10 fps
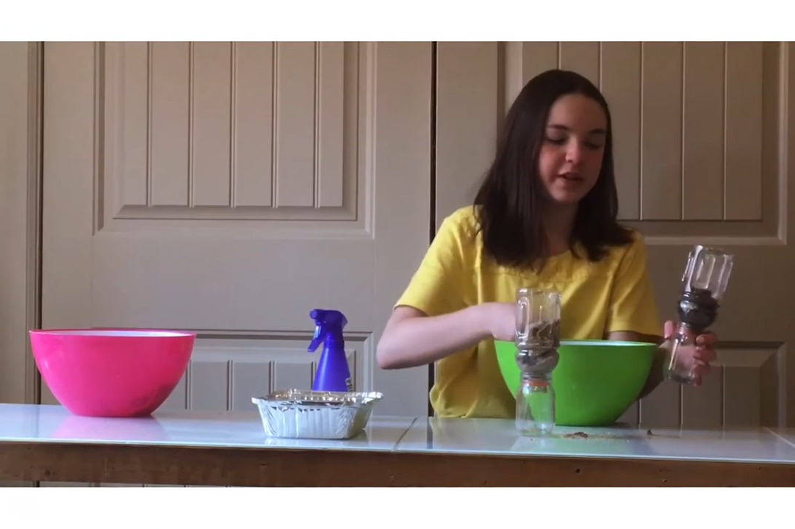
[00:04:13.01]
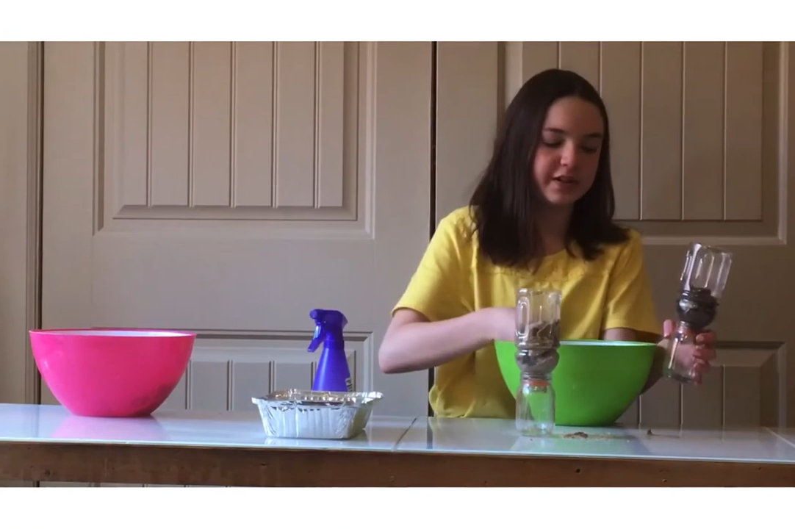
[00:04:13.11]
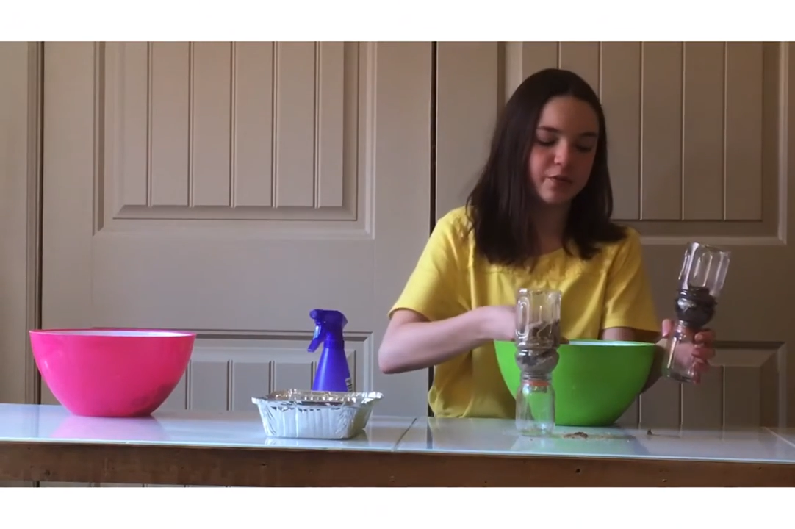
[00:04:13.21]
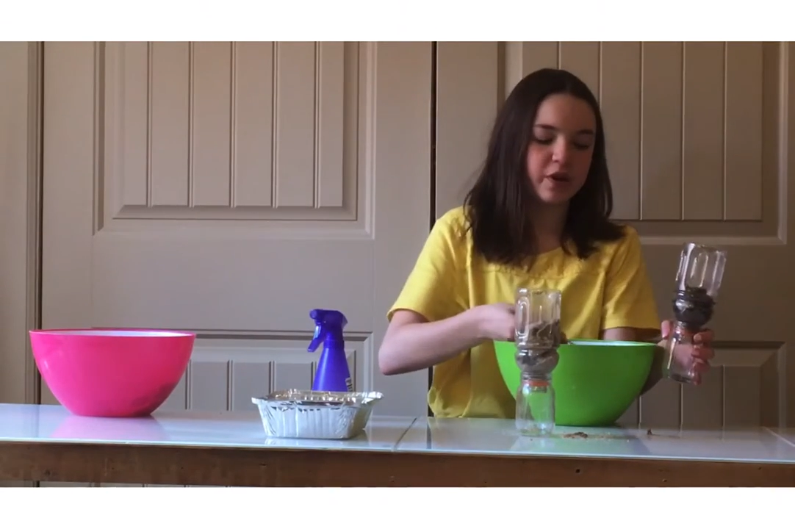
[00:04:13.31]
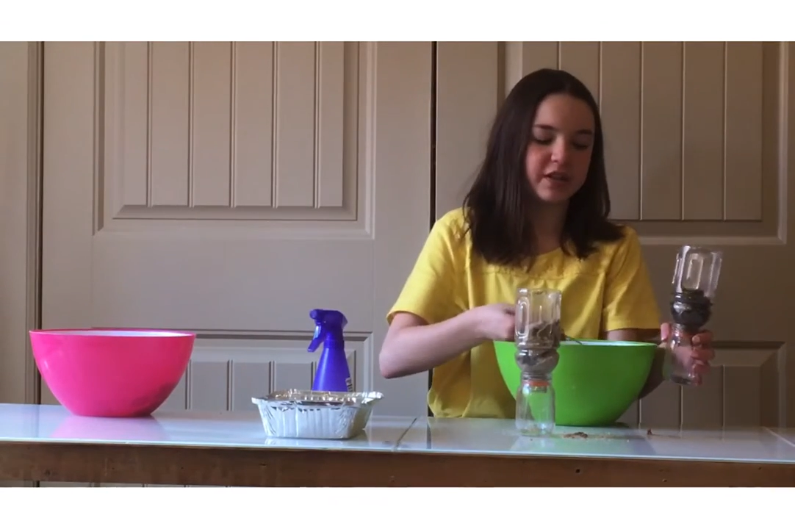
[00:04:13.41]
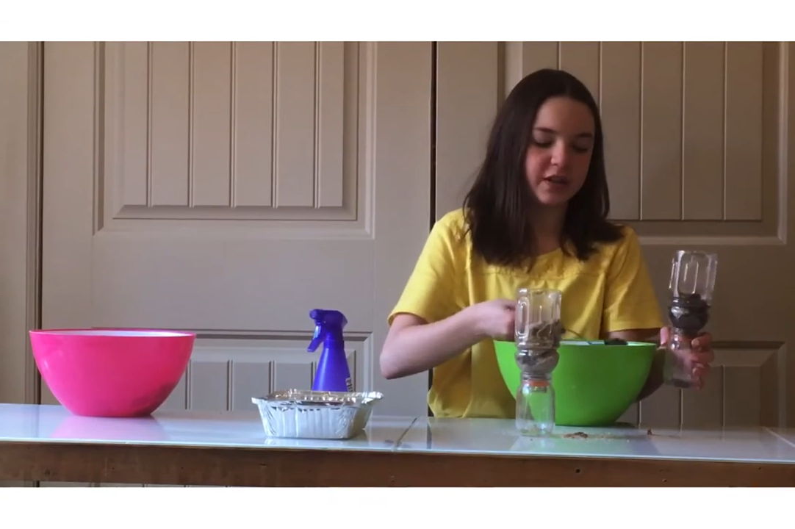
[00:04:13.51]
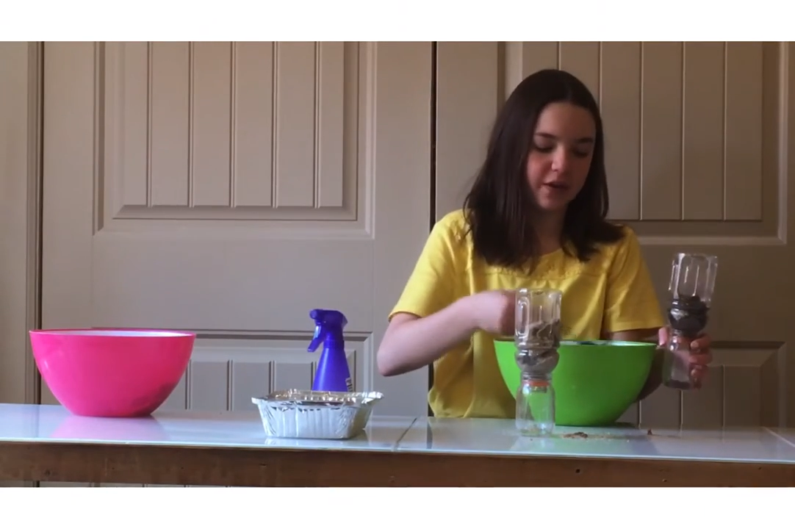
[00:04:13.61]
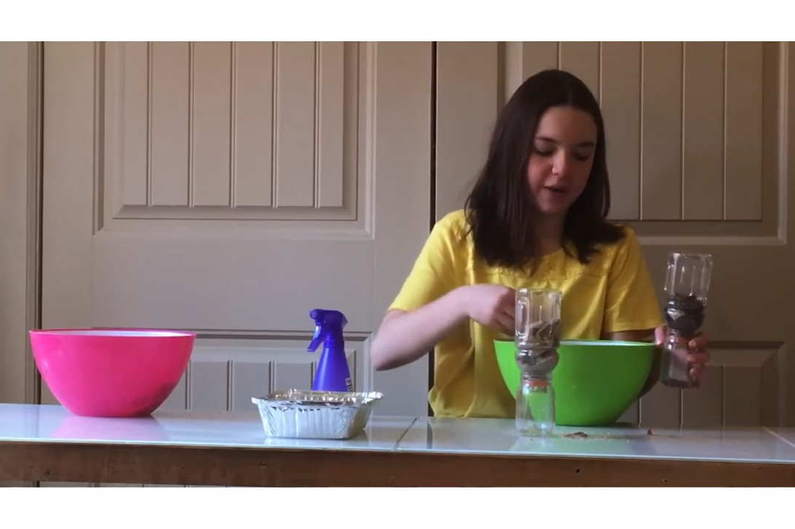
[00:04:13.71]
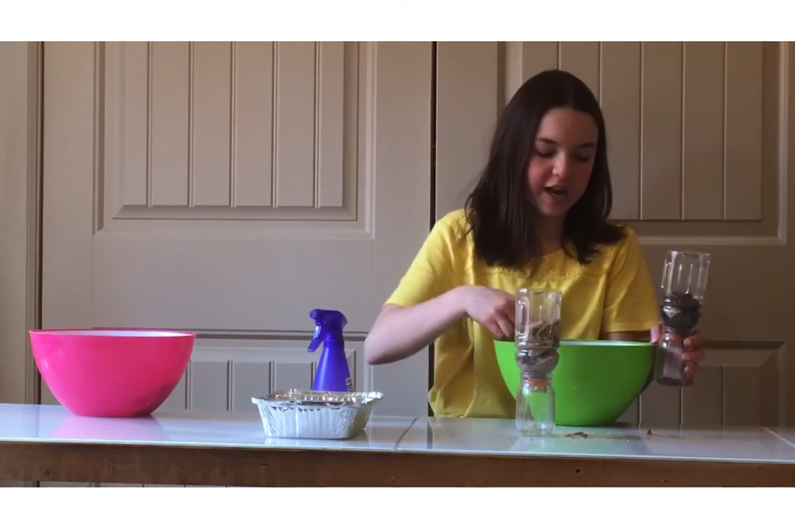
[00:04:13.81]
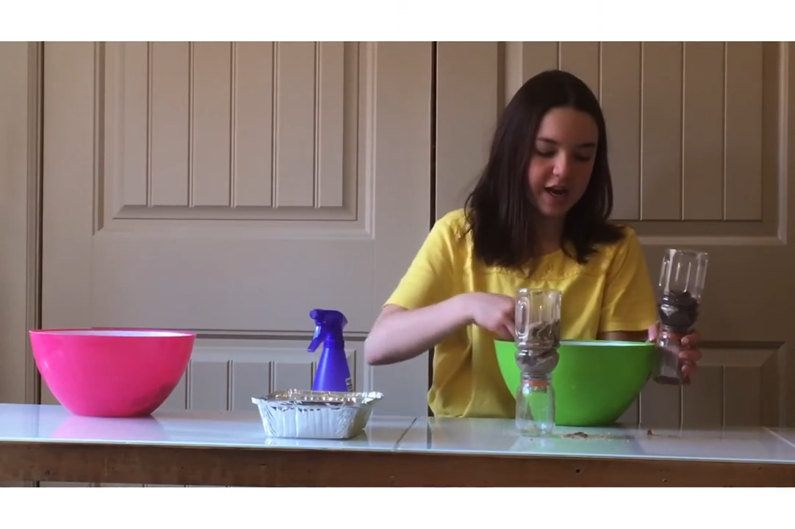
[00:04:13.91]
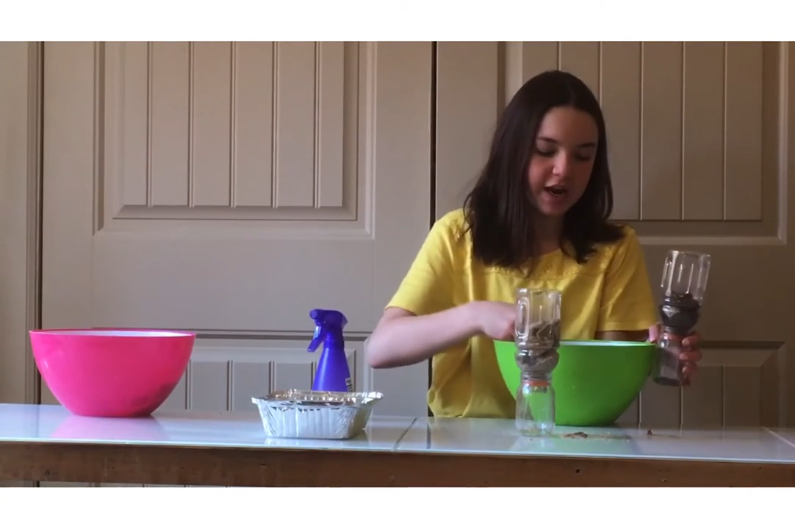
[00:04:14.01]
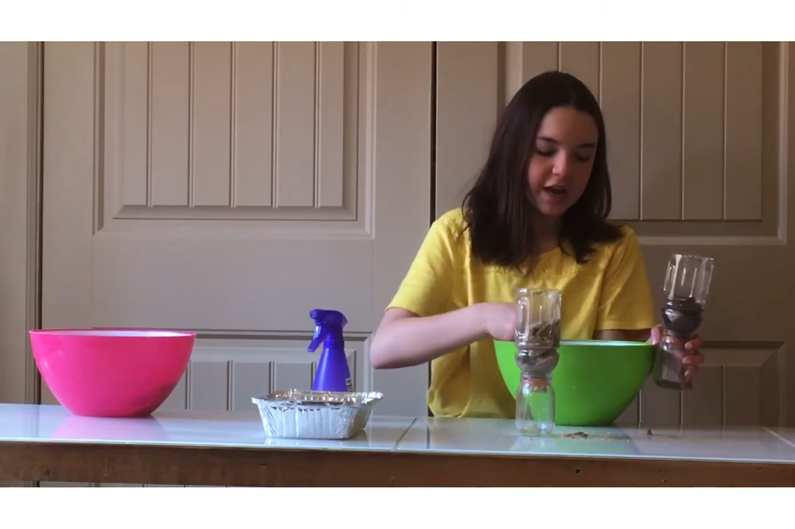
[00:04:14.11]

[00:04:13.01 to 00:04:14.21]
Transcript: is moist already